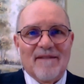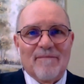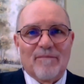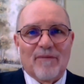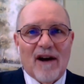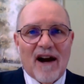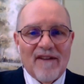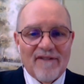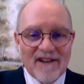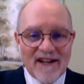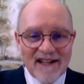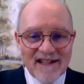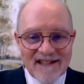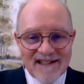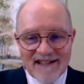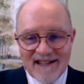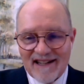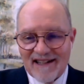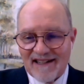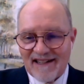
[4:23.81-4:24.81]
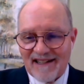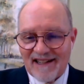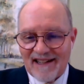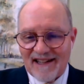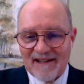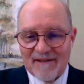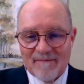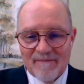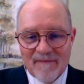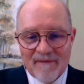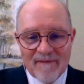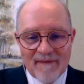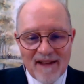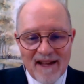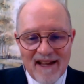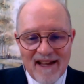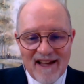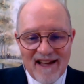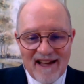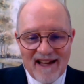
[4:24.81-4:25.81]
providence
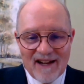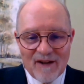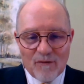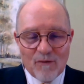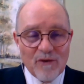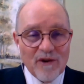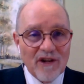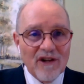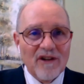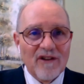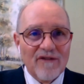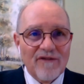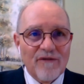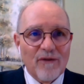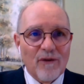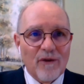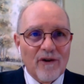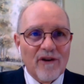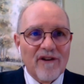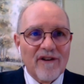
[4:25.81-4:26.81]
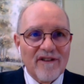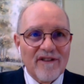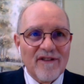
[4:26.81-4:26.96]
and will for